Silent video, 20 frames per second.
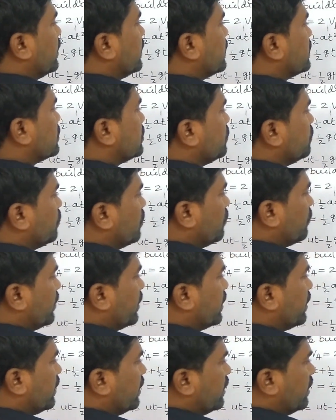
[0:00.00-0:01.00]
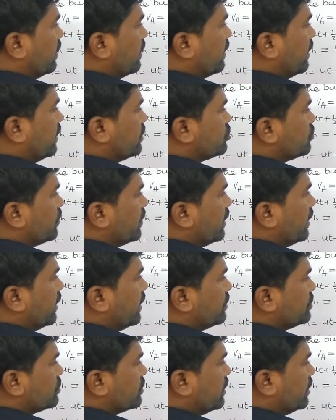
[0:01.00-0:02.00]
let us simplify here, h by
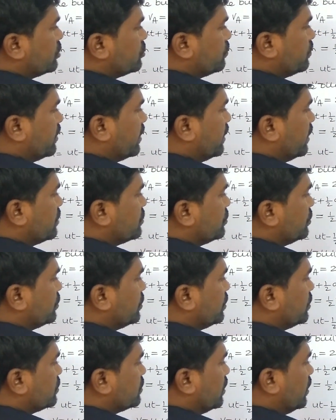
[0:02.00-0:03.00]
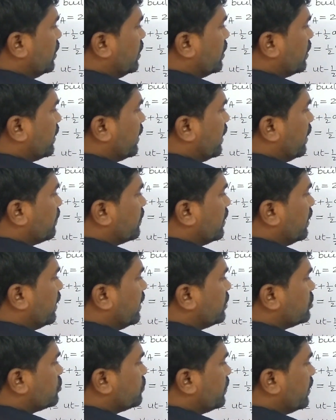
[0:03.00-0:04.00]
h, h by h. It is capital
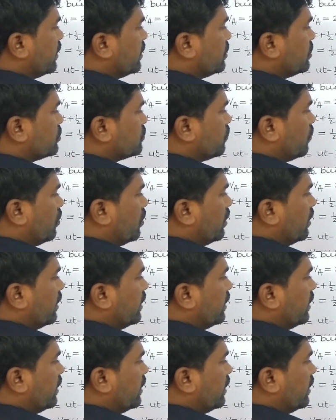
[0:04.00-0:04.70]
H by small